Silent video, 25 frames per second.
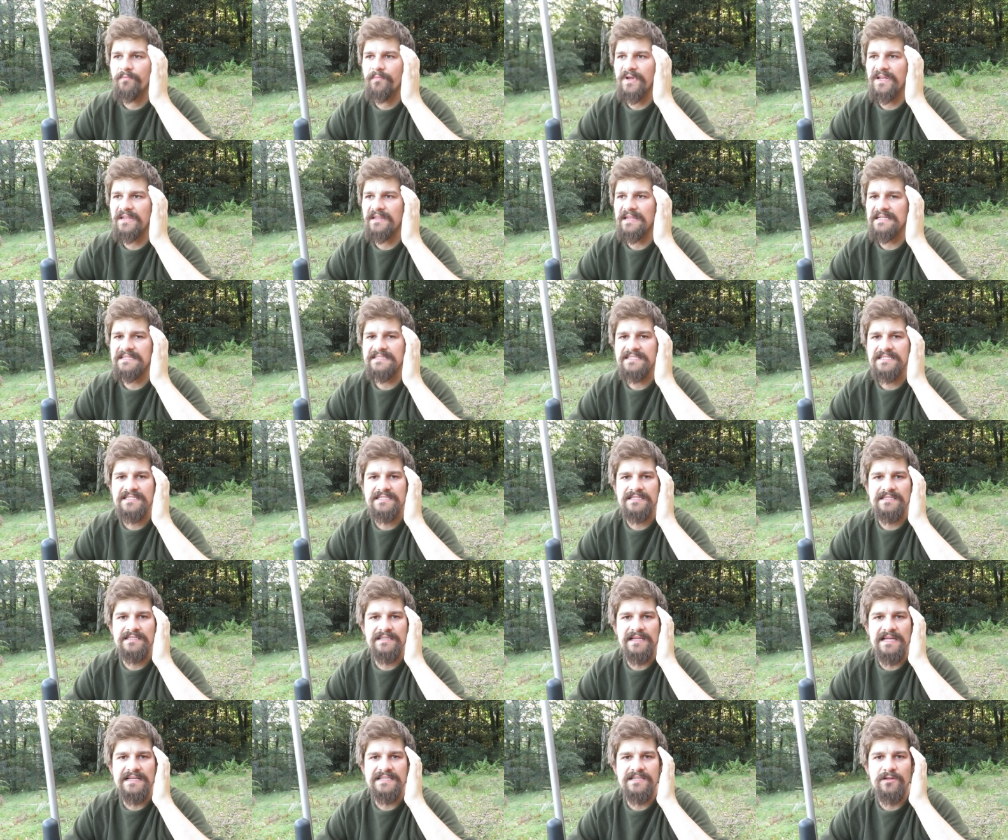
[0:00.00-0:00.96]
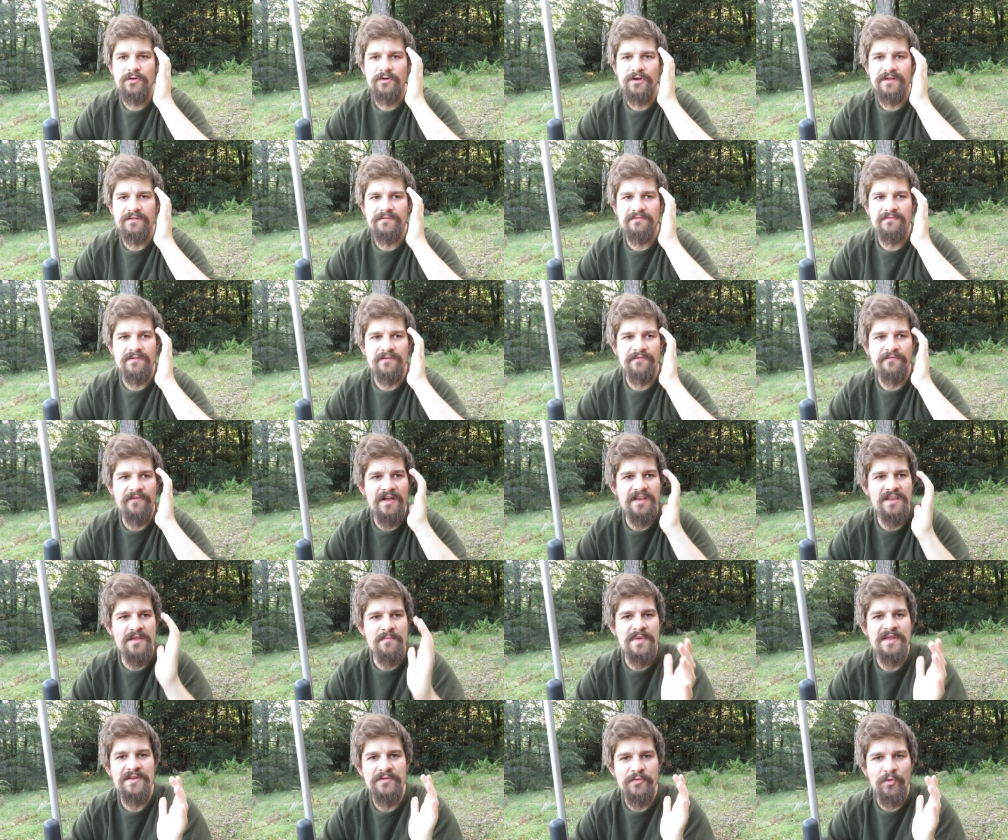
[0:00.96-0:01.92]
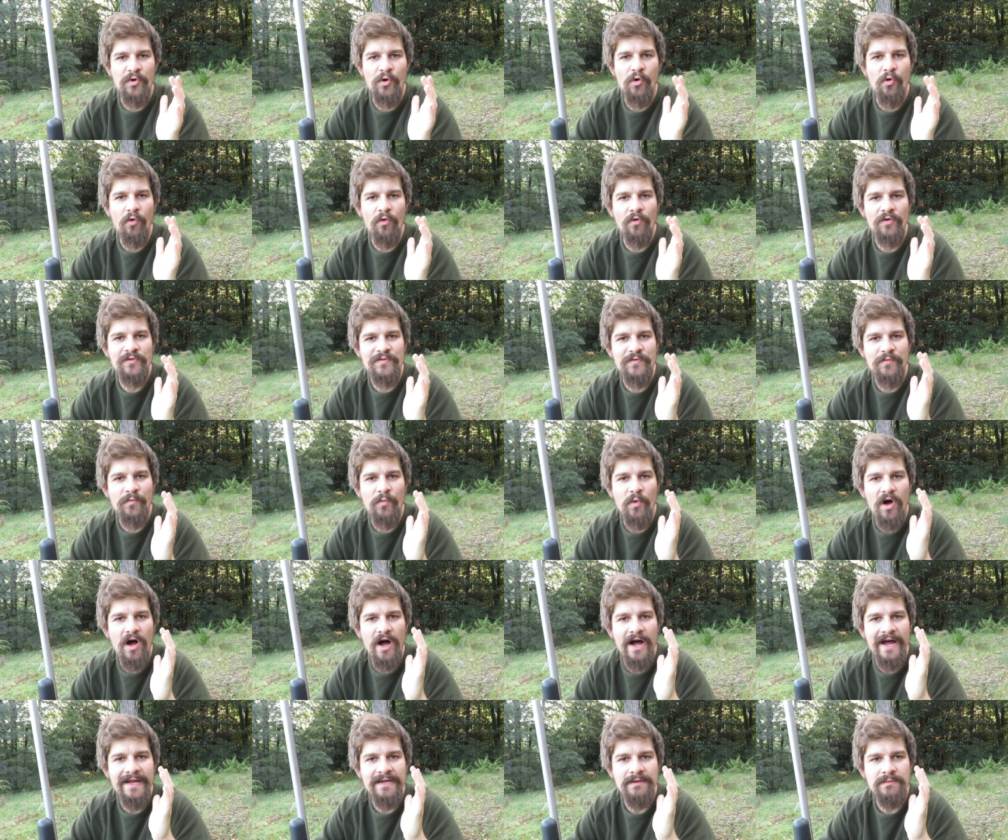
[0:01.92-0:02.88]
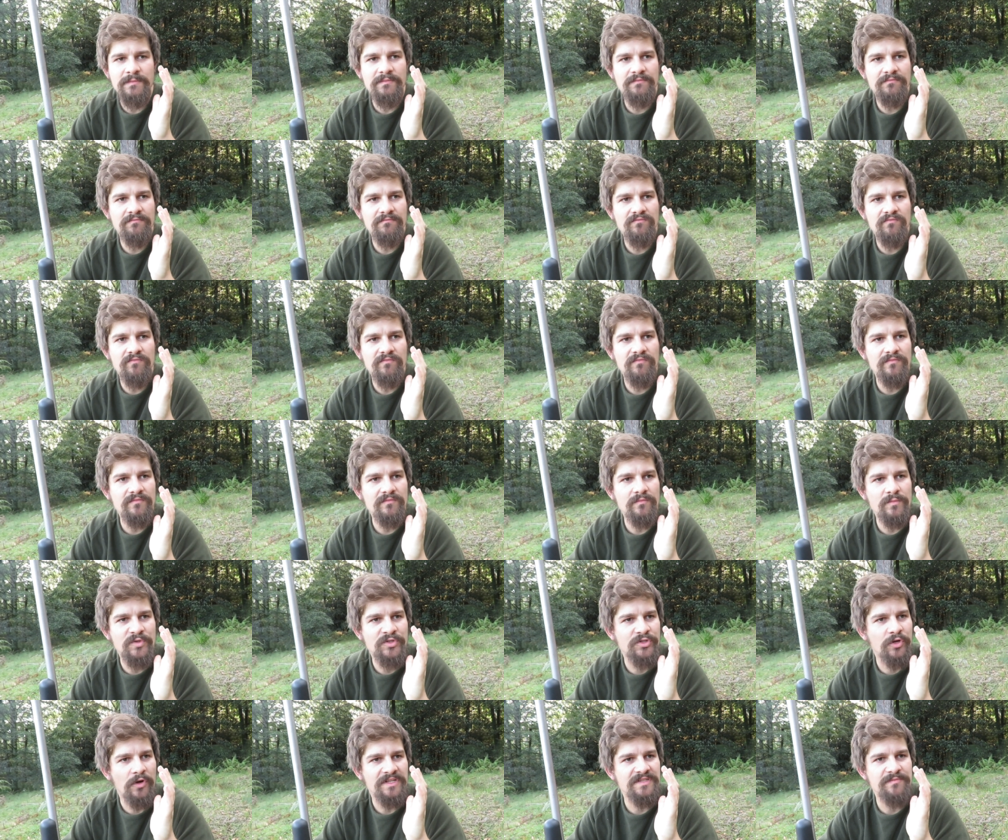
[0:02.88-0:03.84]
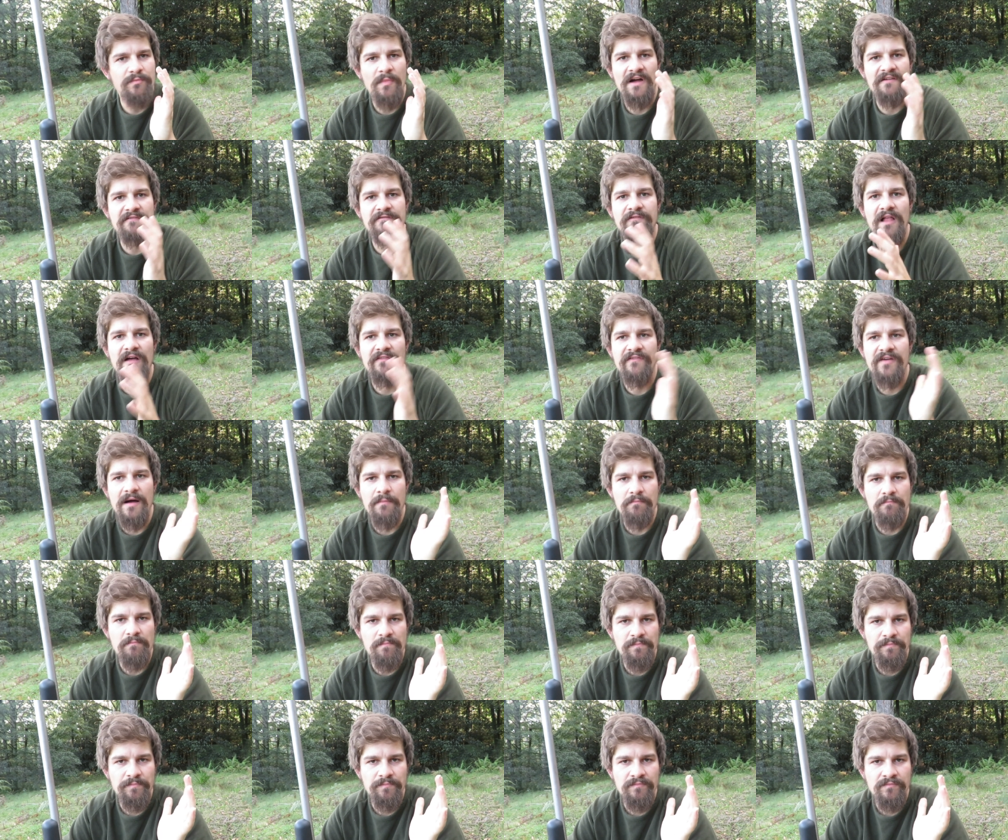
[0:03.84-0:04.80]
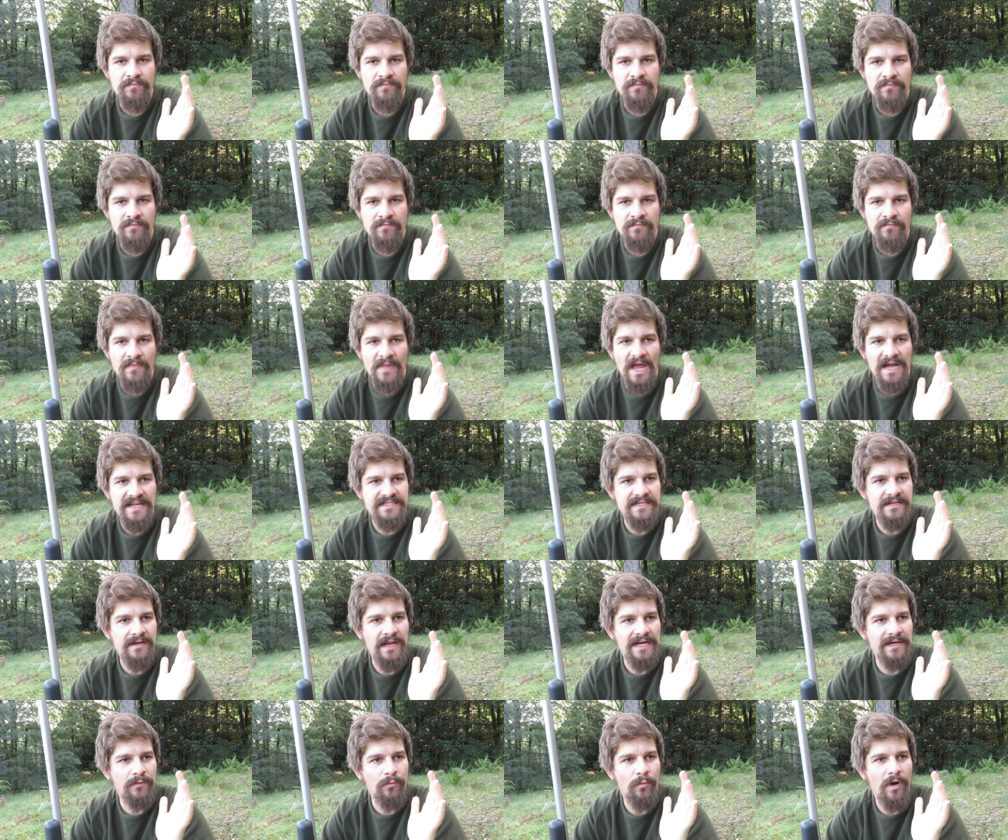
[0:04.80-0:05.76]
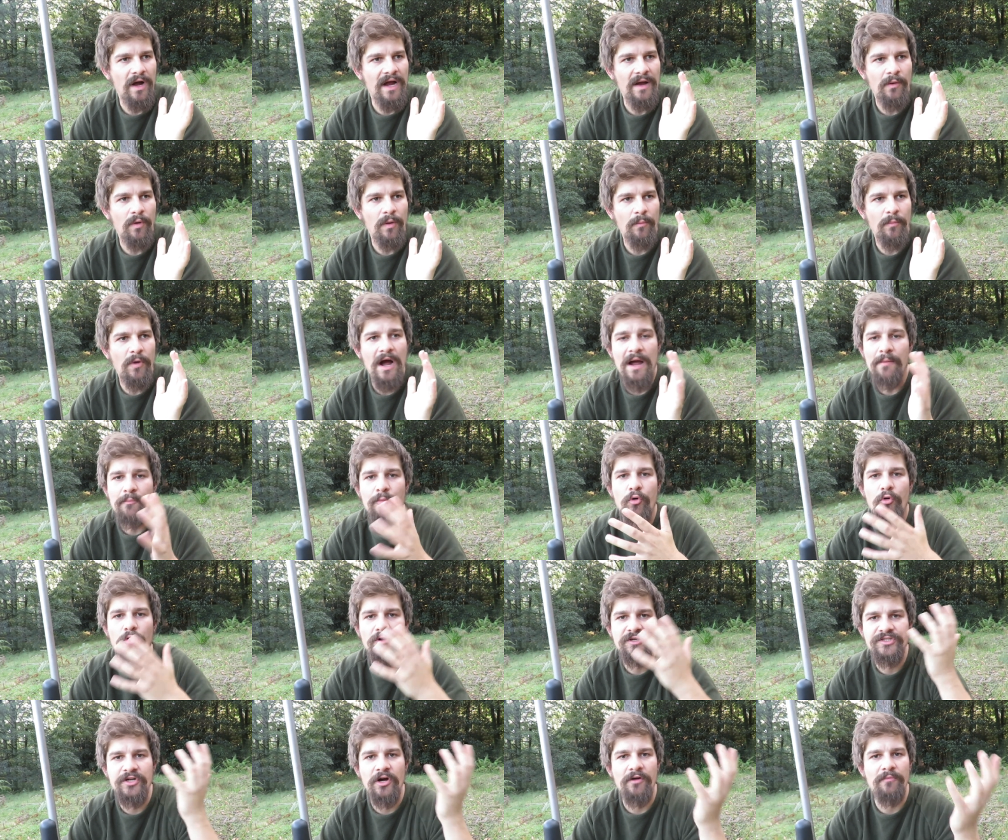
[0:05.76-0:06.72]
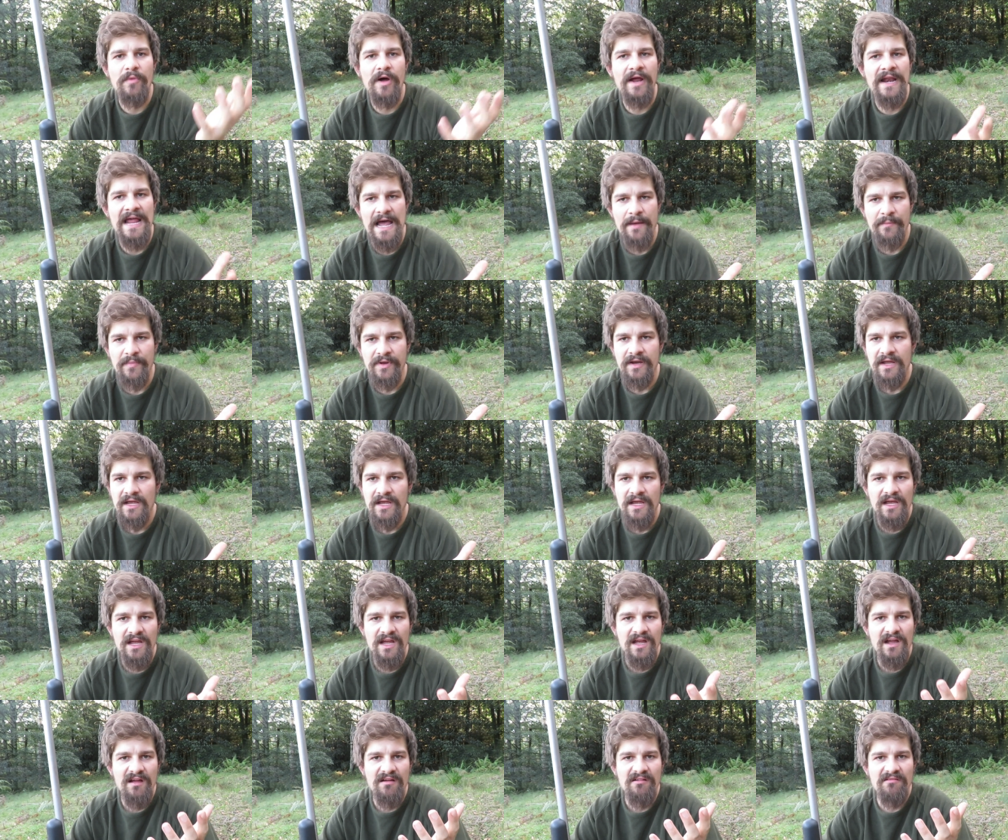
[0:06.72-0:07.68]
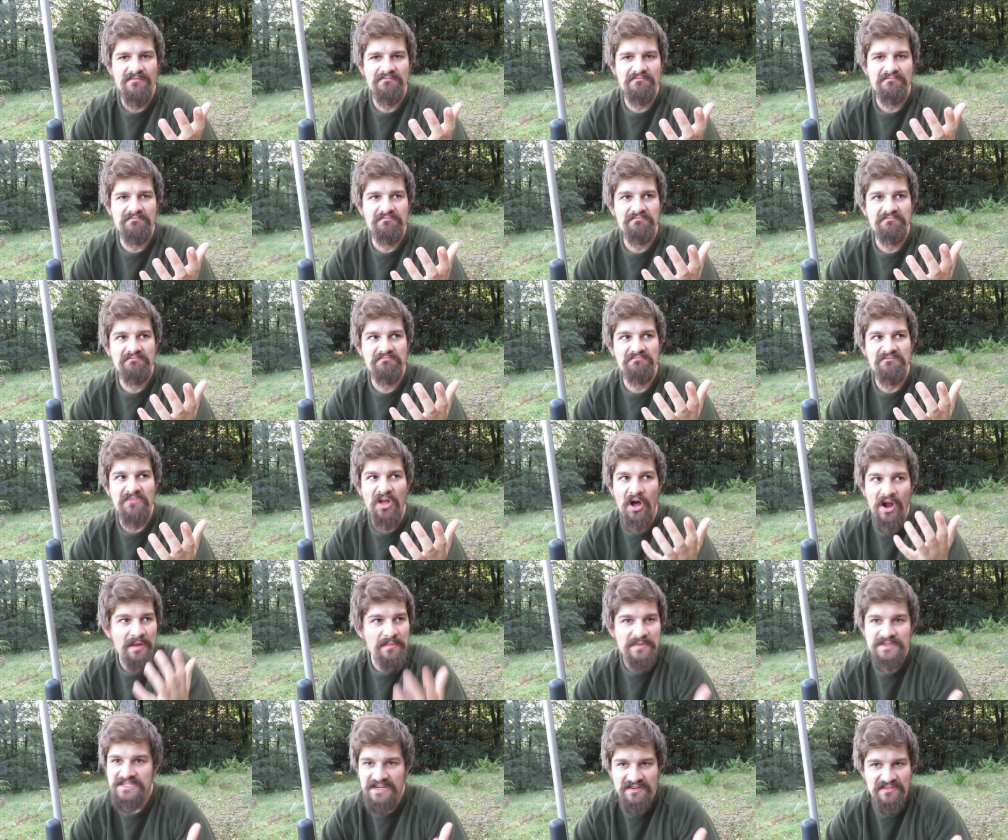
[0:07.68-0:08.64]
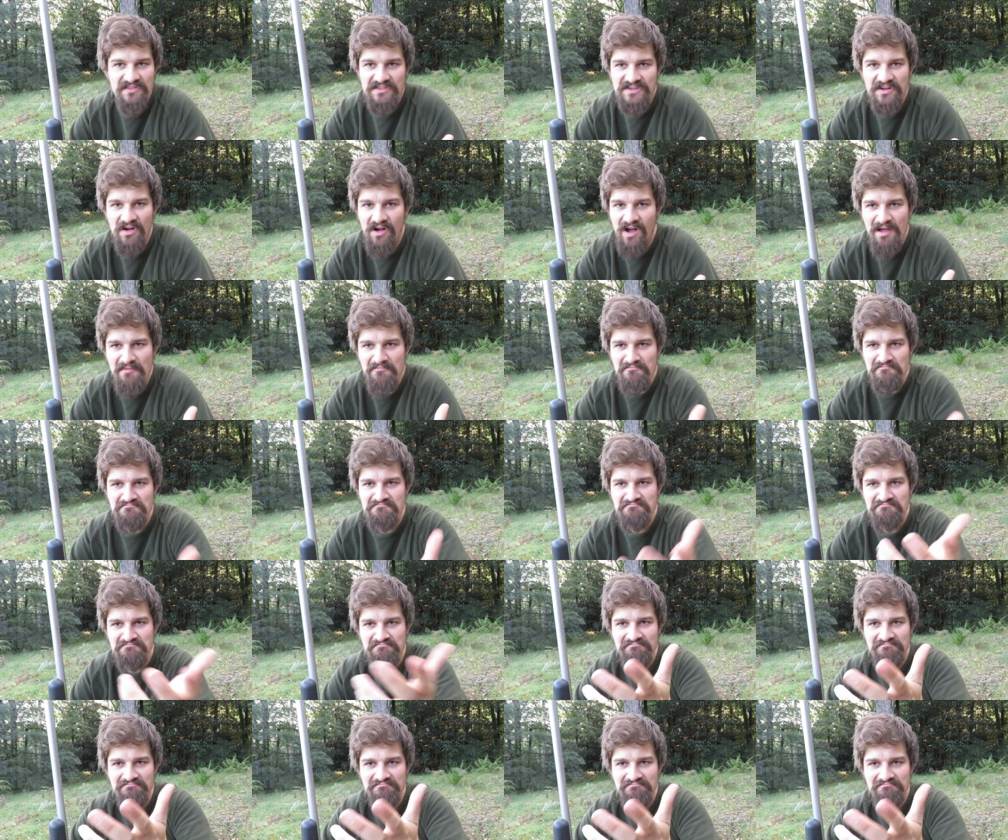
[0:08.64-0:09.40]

But let's let's look at the fundamental cause of why shots might fluff up, as in like why why a poor shot might happen. Nine percent of the time,